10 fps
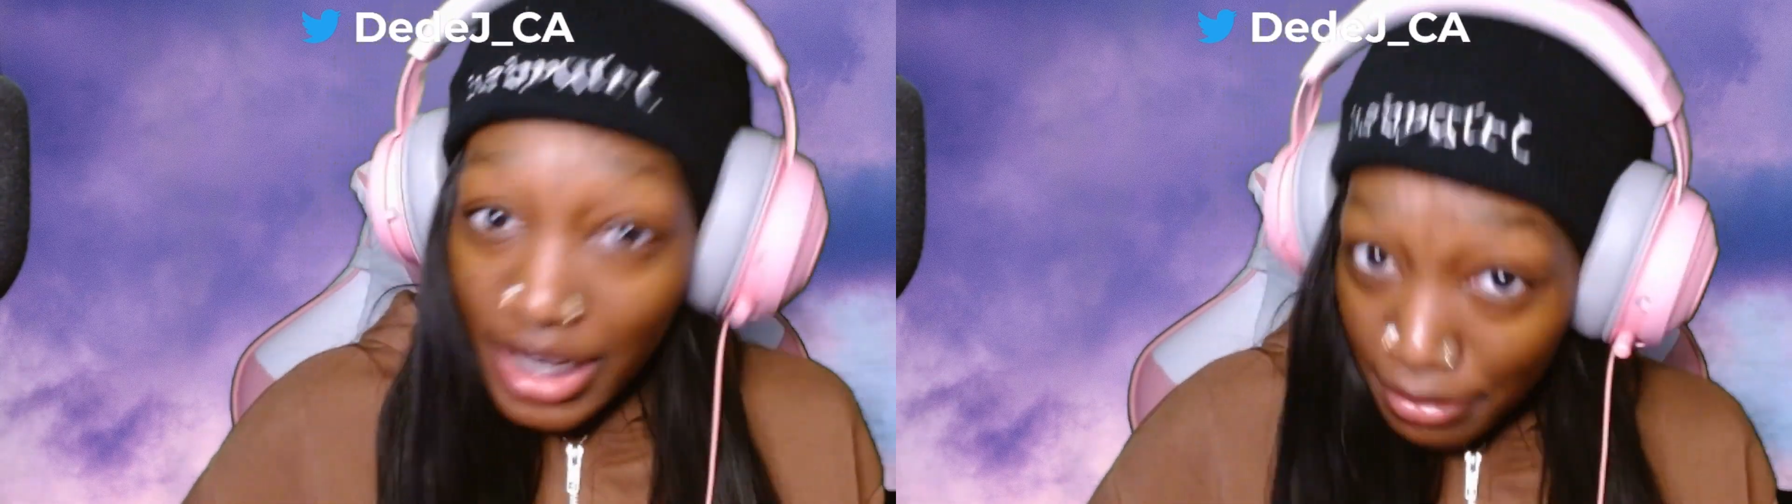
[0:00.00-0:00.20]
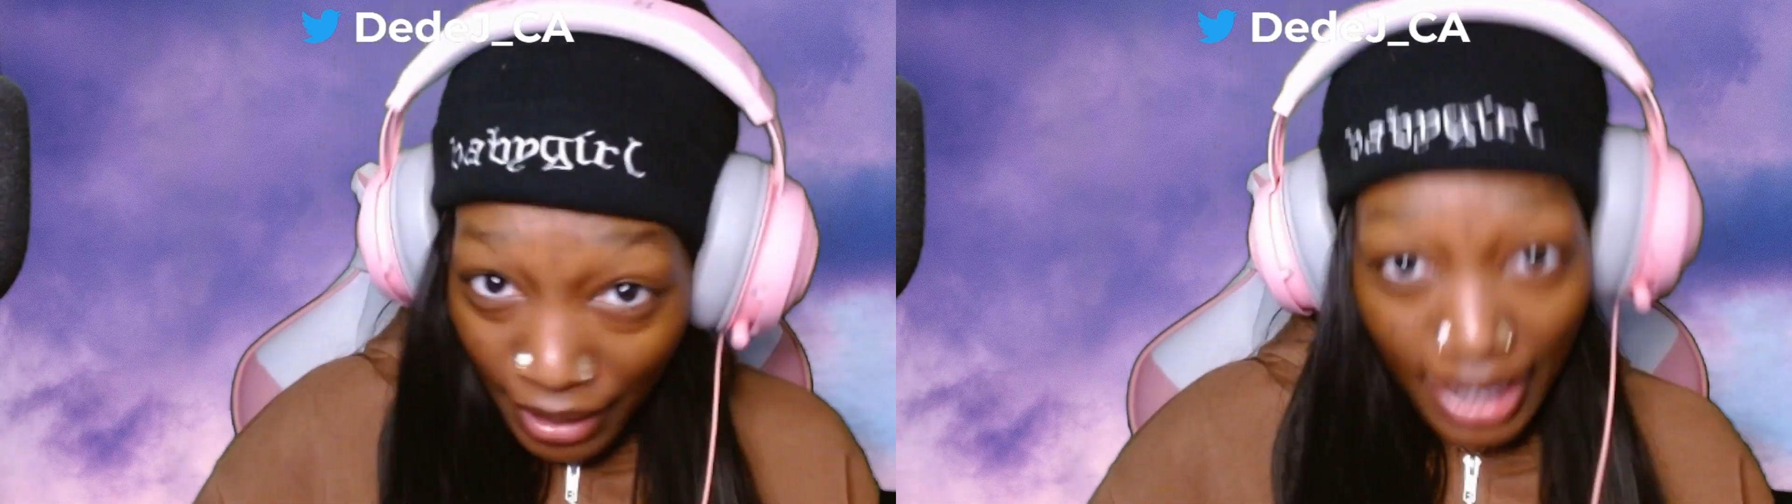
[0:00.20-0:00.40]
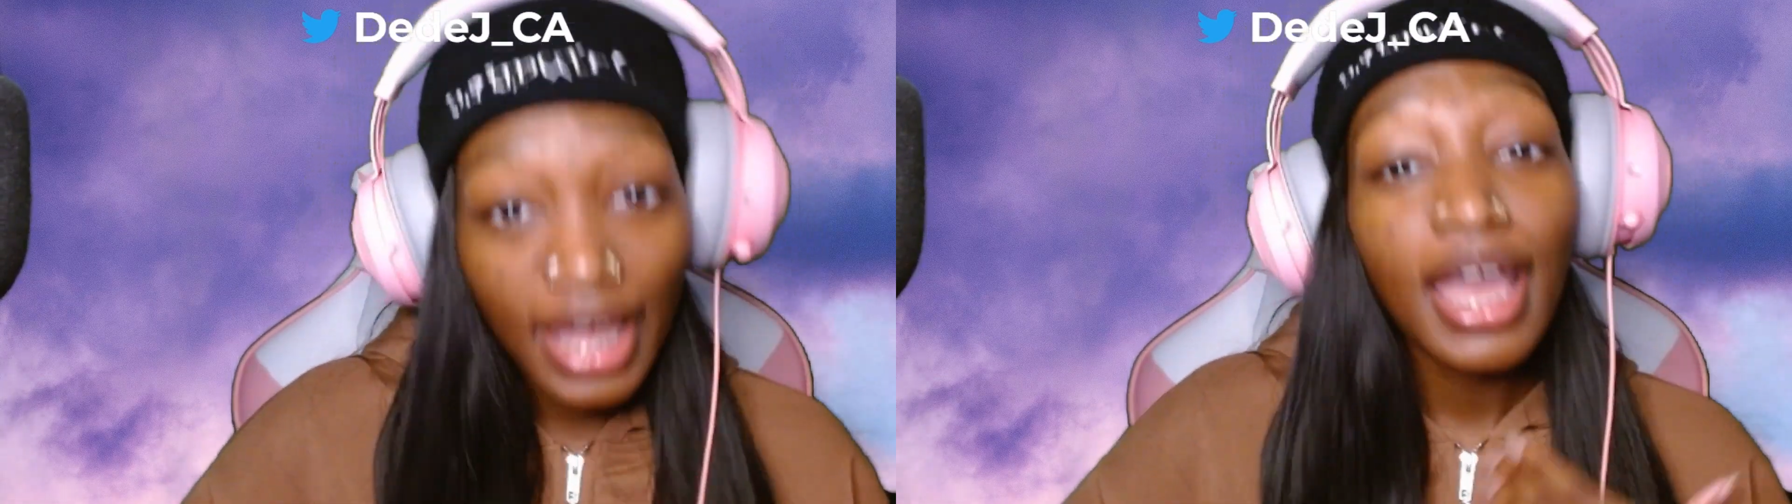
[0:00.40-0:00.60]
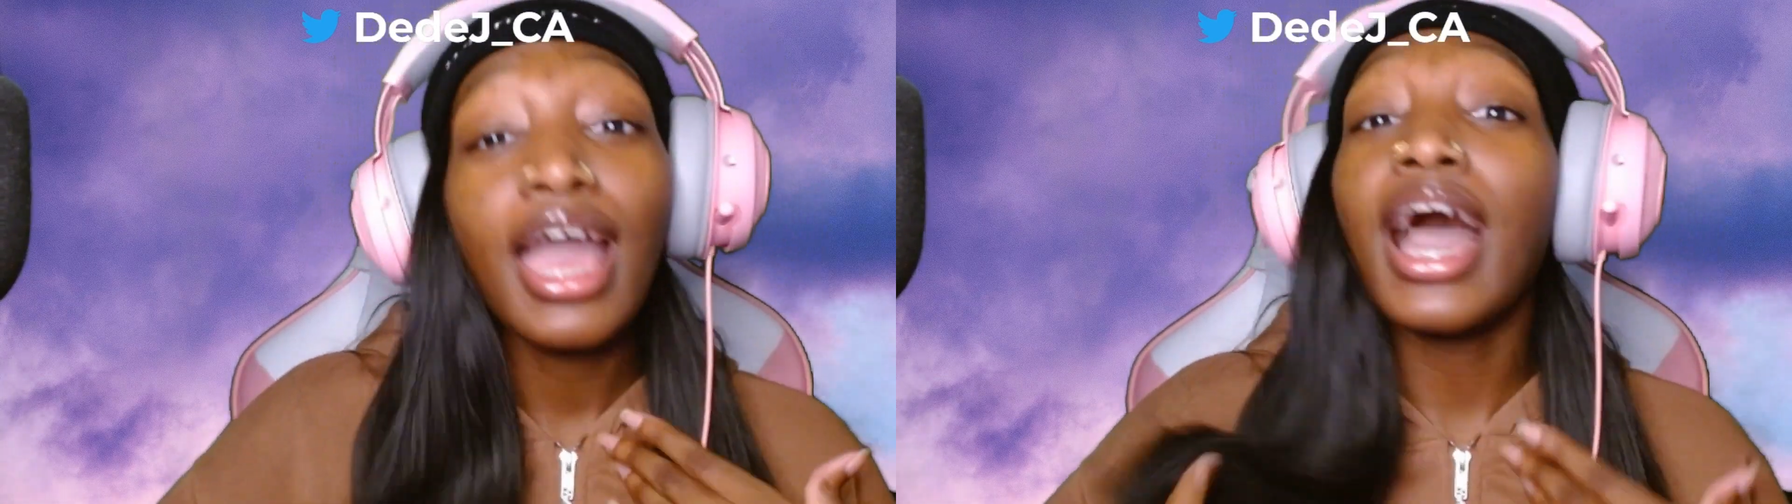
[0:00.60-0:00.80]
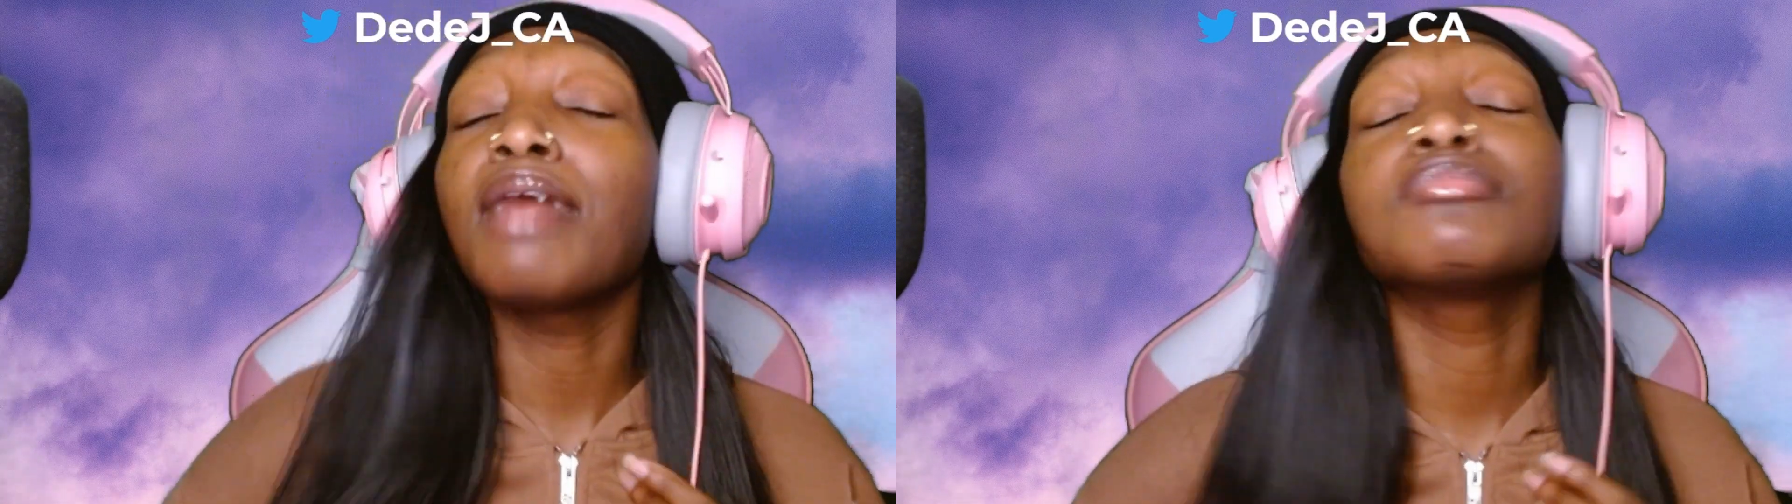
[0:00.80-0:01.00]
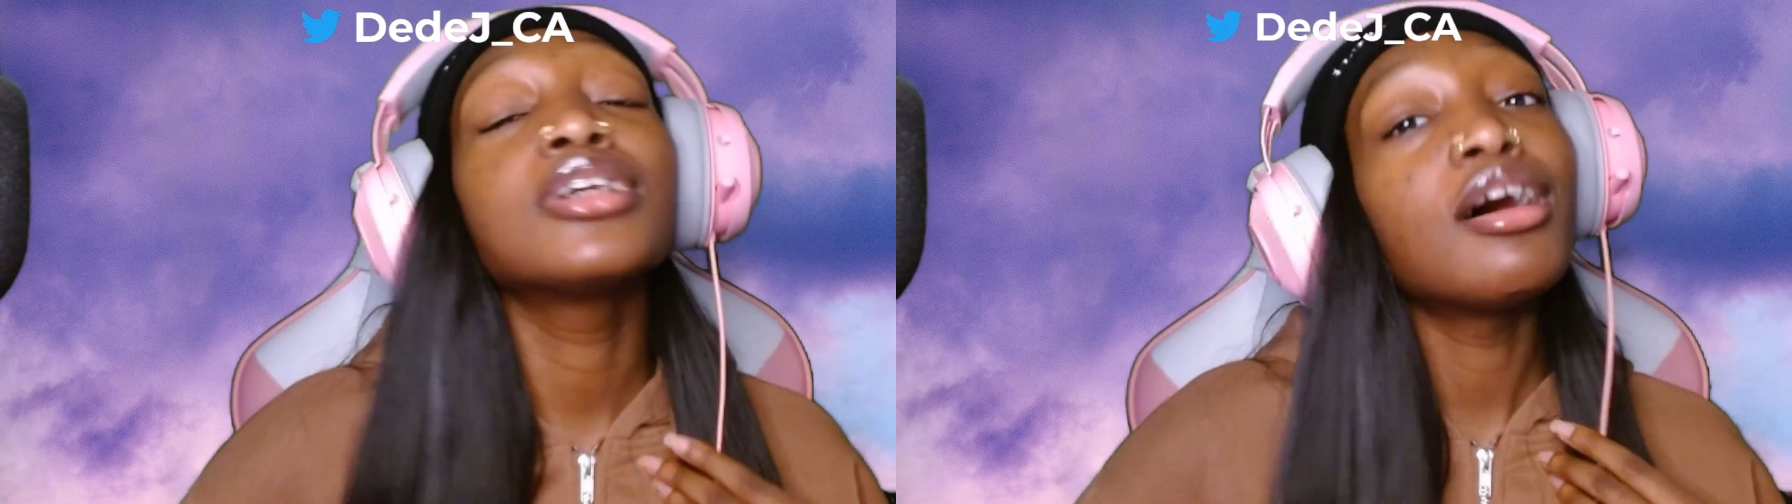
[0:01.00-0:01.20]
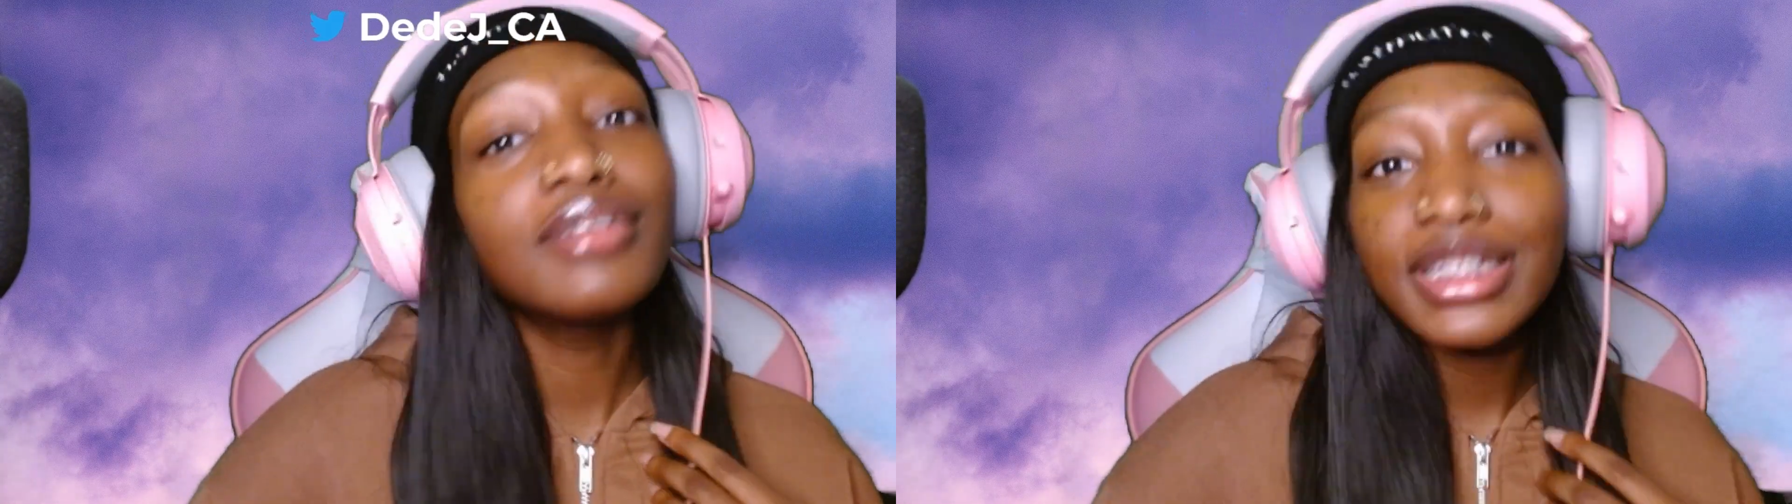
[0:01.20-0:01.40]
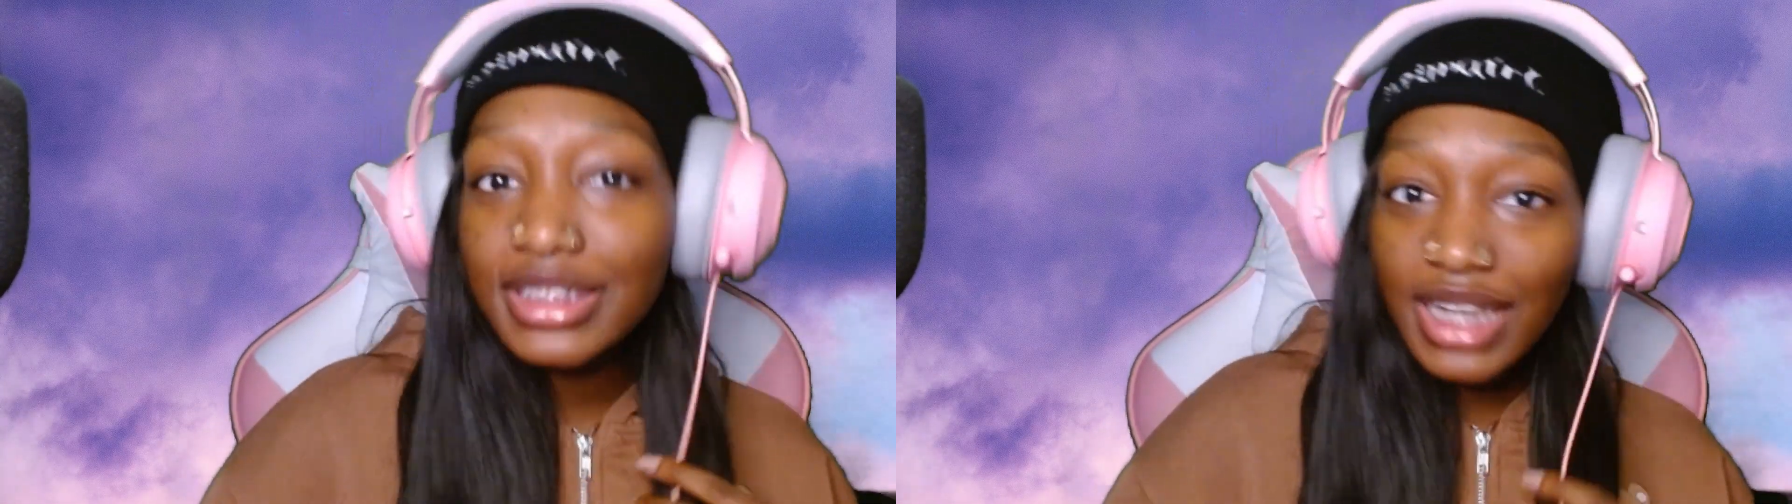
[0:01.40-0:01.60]
Anyway, I'm
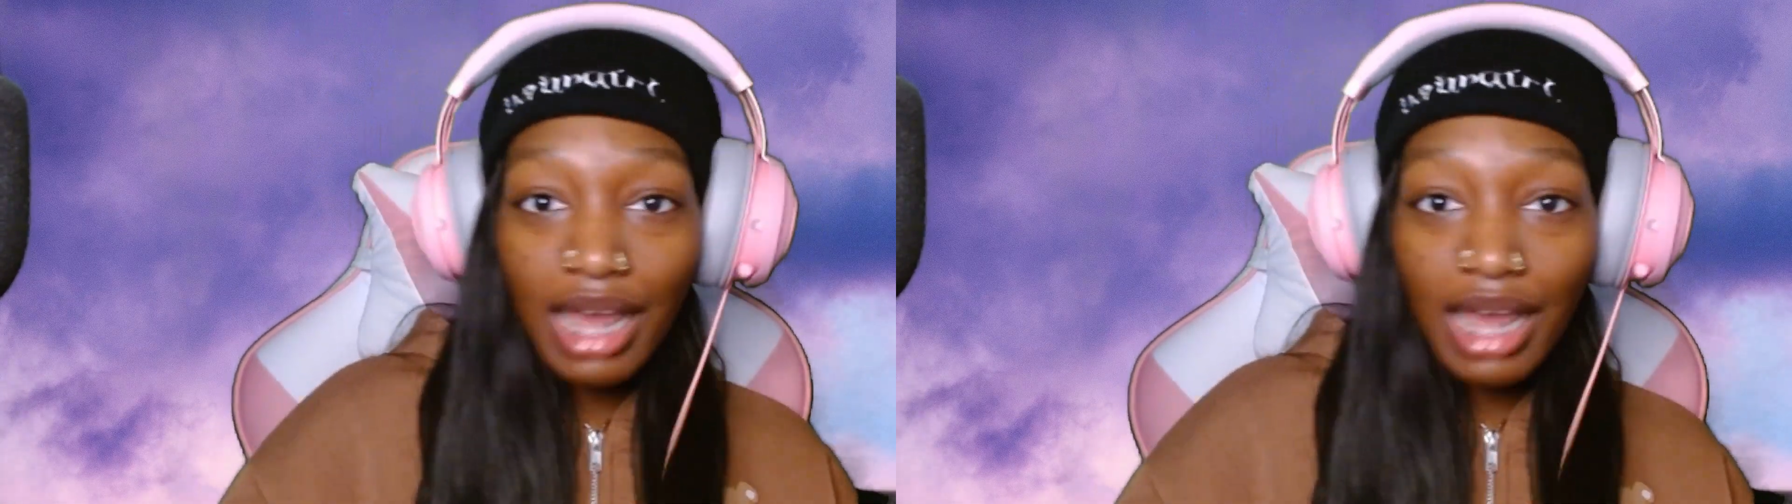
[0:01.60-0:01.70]
going to see